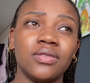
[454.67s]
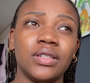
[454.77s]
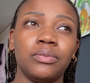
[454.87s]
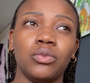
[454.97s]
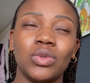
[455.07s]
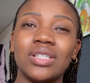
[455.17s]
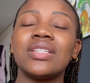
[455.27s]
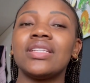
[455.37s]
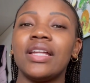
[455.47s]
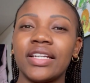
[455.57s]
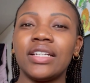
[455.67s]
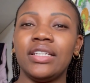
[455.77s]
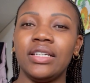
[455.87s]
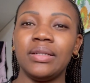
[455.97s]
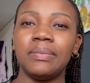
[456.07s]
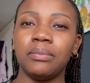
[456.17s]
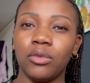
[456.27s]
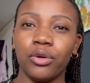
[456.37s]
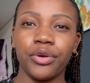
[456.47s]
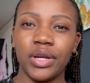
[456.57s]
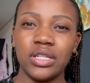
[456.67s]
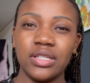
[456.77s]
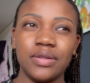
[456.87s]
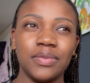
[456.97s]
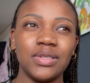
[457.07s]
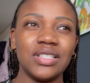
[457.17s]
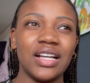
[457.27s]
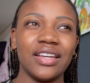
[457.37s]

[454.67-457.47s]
it was slightly more reasonable.